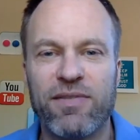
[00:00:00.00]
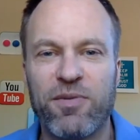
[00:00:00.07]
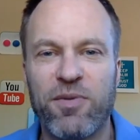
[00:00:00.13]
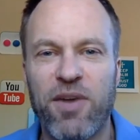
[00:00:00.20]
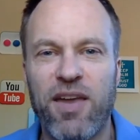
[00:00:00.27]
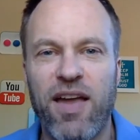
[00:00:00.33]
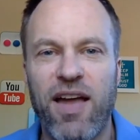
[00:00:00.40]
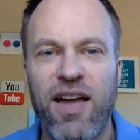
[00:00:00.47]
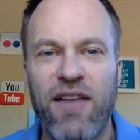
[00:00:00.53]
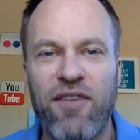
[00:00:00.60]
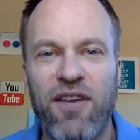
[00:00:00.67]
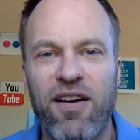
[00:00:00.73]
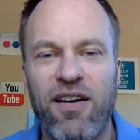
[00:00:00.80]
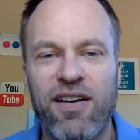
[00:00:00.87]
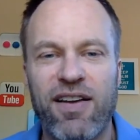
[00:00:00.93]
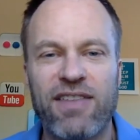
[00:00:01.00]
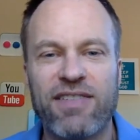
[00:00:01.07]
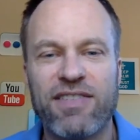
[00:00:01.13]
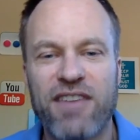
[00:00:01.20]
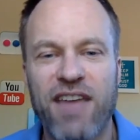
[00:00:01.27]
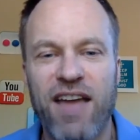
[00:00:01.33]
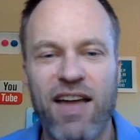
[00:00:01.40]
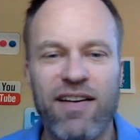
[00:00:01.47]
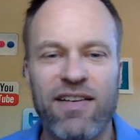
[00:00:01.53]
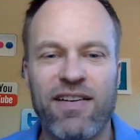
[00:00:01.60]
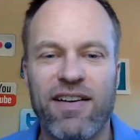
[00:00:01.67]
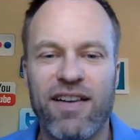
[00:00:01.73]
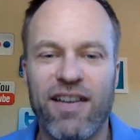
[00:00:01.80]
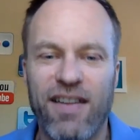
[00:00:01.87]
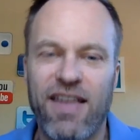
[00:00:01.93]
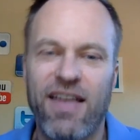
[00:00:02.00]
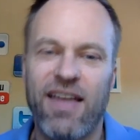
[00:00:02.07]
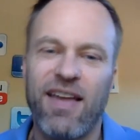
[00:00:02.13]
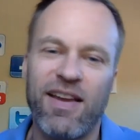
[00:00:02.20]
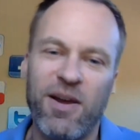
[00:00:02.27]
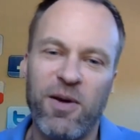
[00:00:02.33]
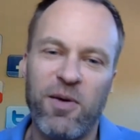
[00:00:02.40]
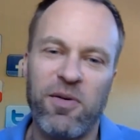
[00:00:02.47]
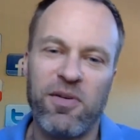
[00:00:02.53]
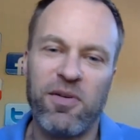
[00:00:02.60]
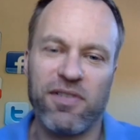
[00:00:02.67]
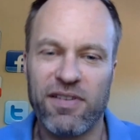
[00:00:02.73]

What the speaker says: We have our insider here,